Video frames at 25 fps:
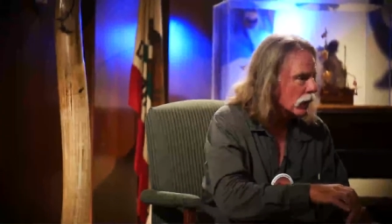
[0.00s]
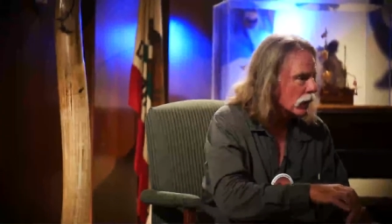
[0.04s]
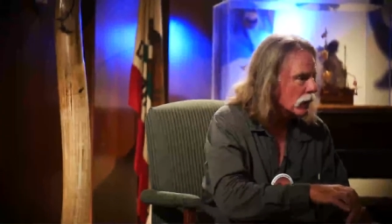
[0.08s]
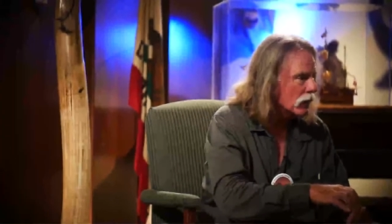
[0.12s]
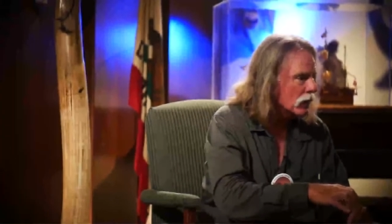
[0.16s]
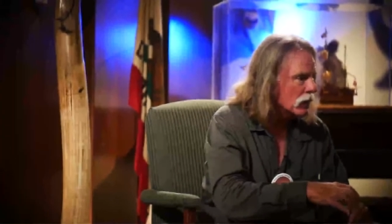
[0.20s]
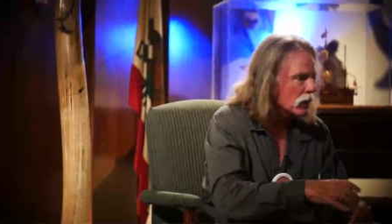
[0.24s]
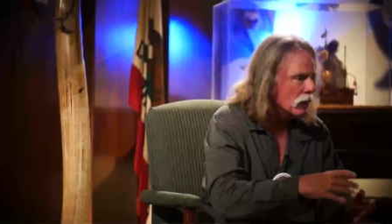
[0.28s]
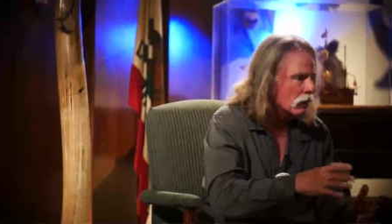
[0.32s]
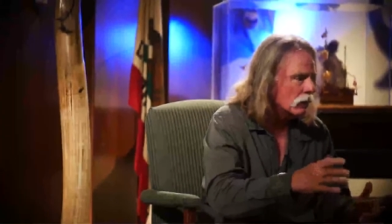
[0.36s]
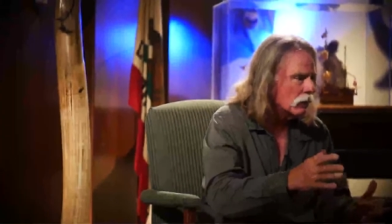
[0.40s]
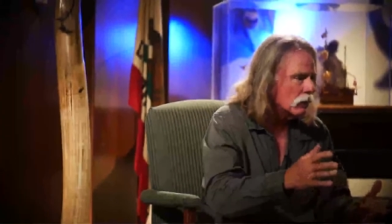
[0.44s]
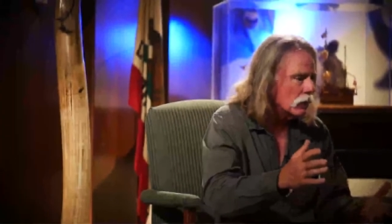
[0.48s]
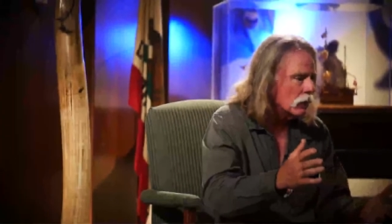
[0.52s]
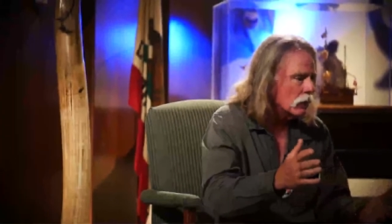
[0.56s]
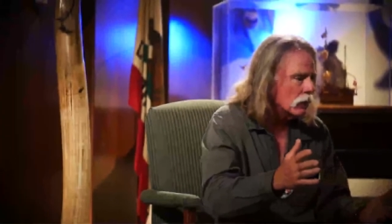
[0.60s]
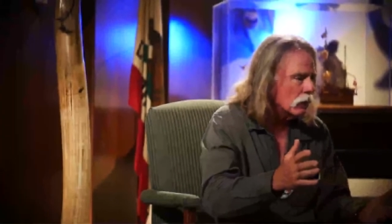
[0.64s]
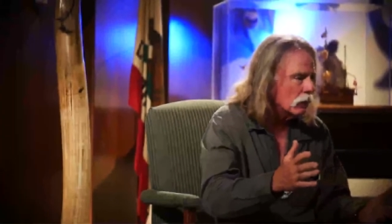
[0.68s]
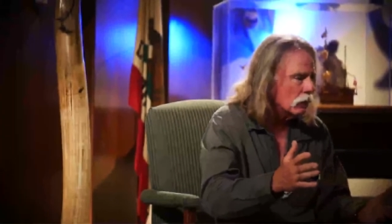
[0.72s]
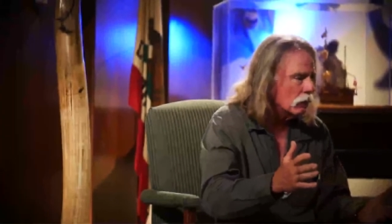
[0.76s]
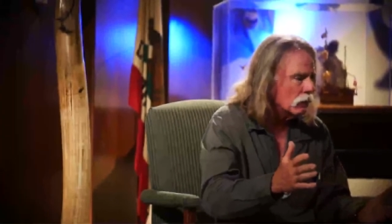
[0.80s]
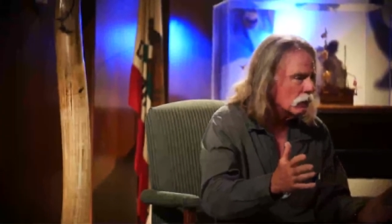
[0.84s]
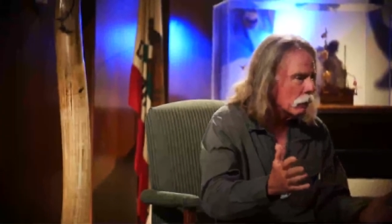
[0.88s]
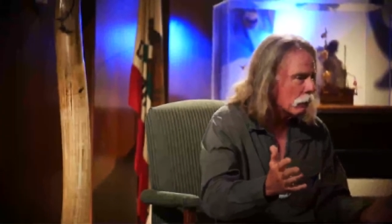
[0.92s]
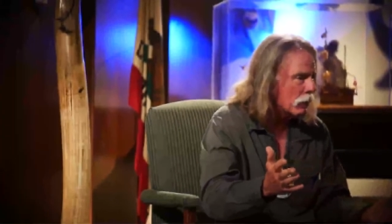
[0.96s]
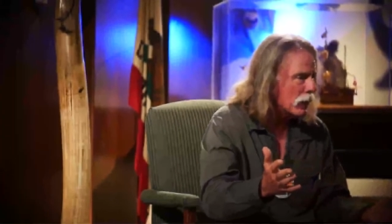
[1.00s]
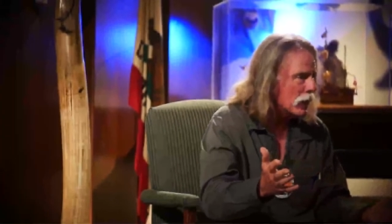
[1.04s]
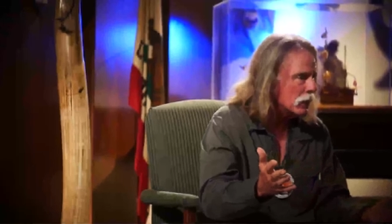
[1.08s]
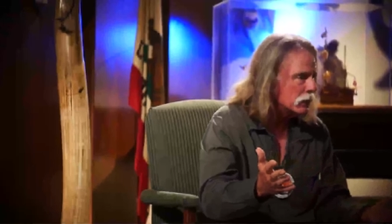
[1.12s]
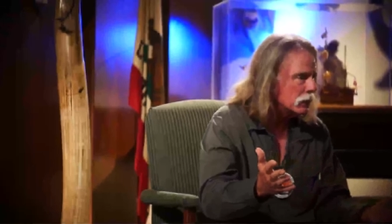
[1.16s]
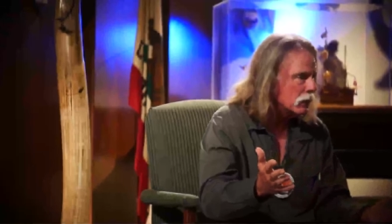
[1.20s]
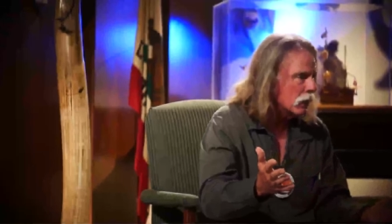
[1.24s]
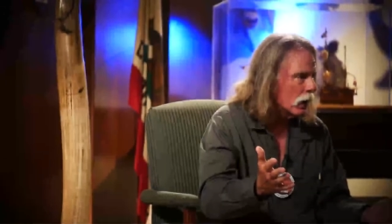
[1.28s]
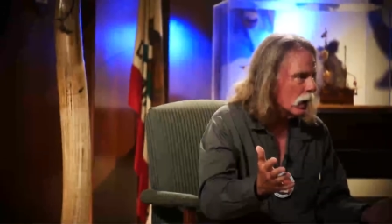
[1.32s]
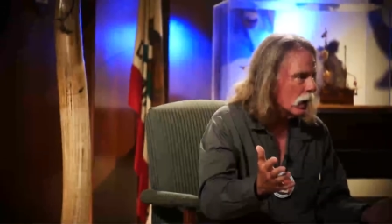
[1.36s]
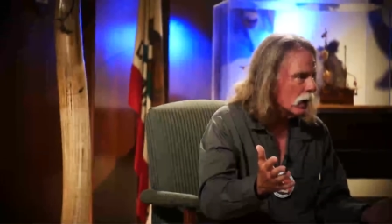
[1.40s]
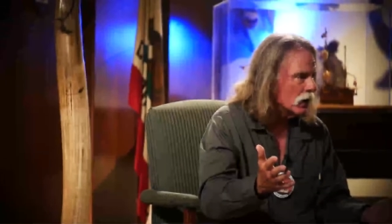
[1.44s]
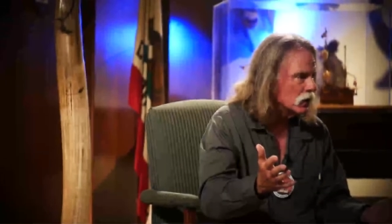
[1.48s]
And the pet
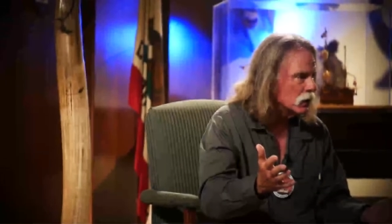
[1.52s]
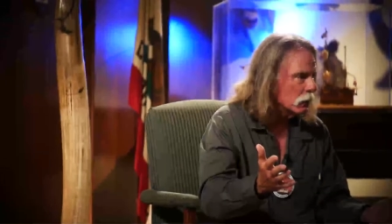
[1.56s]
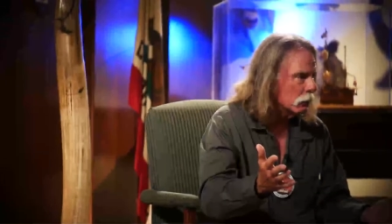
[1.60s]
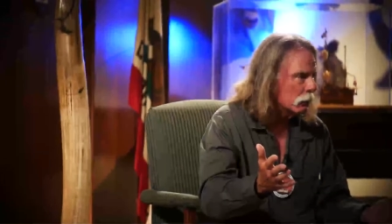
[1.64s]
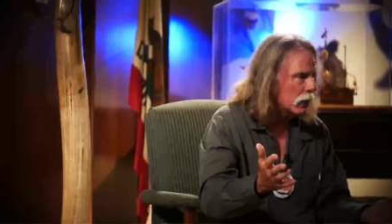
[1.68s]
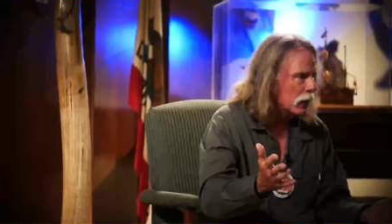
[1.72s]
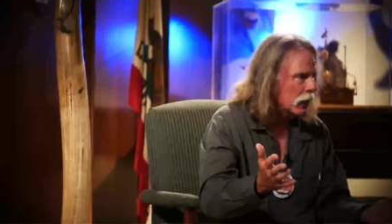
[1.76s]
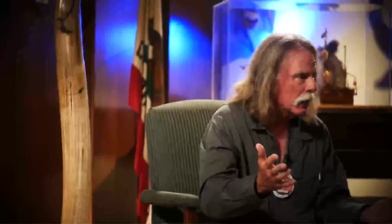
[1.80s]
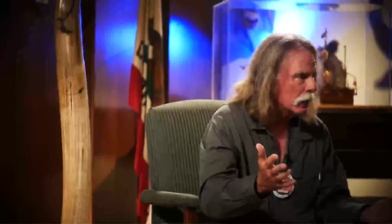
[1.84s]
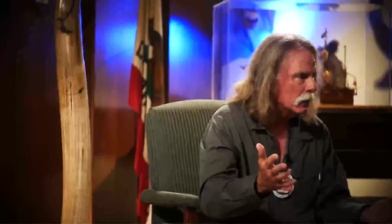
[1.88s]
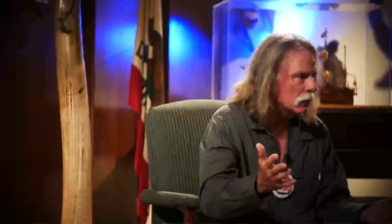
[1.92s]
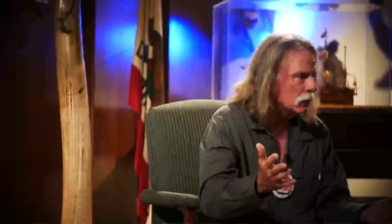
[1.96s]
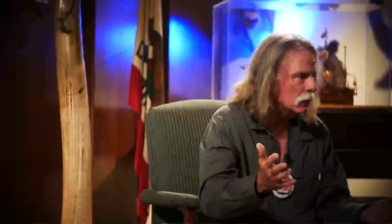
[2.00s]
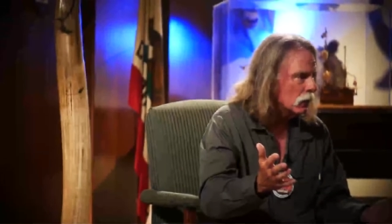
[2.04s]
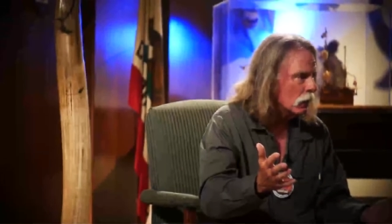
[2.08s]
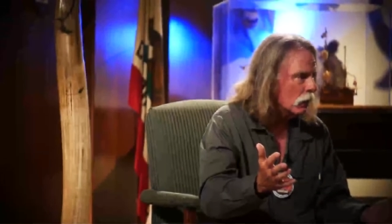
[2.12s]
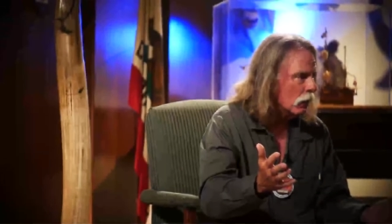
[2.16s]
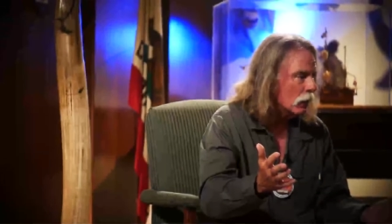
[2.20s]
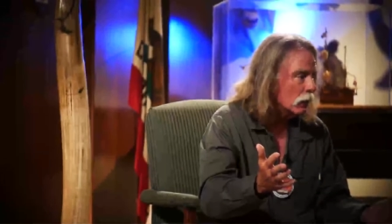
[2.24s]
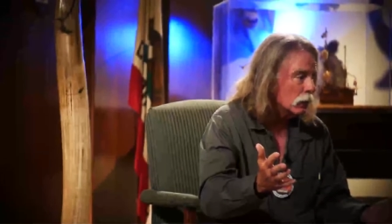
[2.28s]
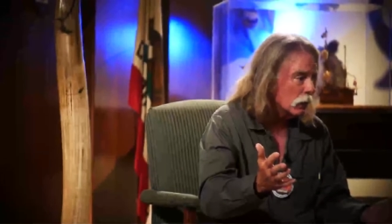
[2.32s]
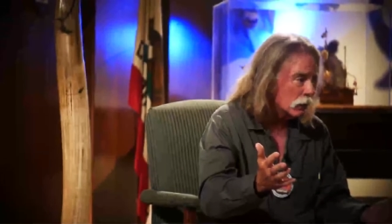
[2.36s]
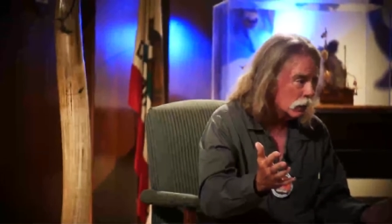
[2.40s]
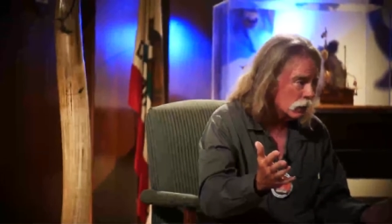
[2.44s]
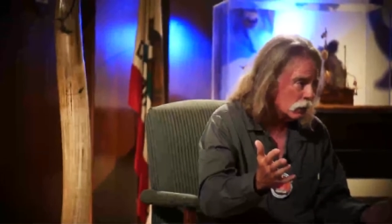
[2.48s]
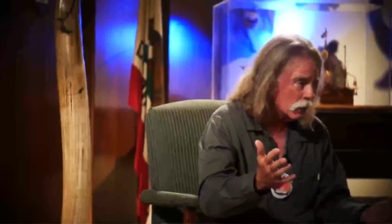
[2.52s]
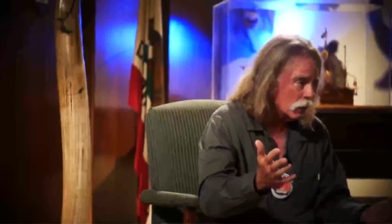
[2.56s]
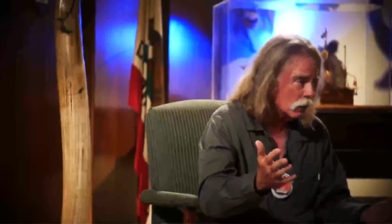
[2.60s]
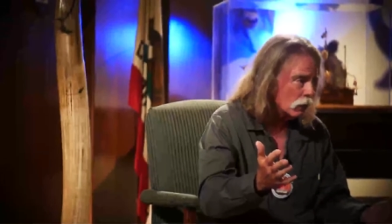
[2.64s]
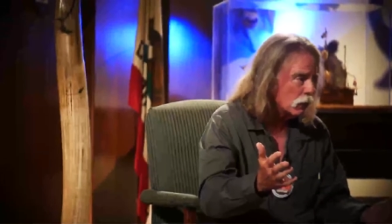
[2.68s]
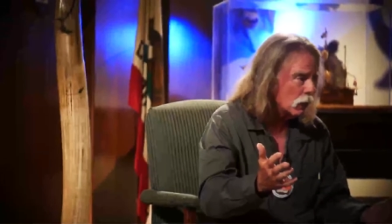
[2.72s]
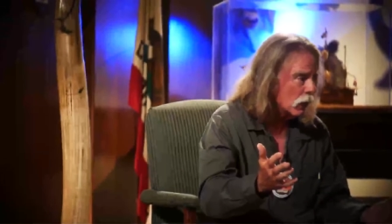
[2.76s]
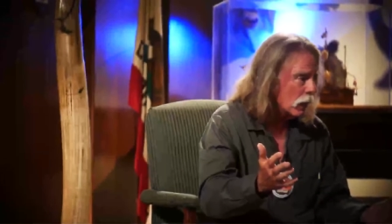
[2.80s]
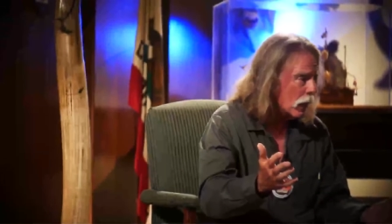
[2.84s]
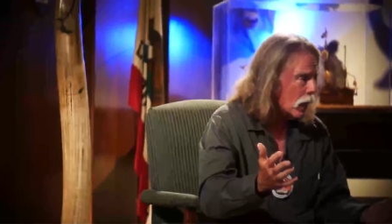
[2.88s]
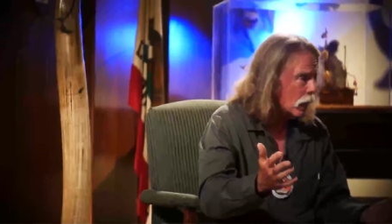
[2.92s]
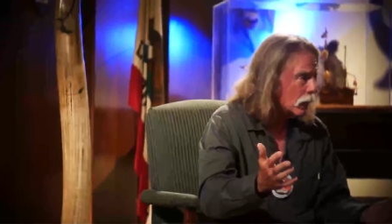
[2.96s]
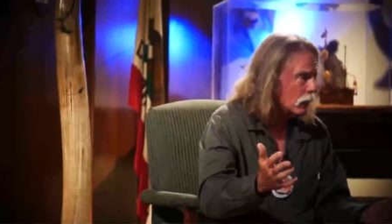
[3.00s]
dies, a pet, you know, I learned a
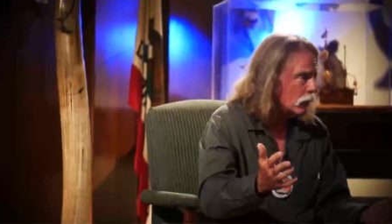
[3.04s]
lot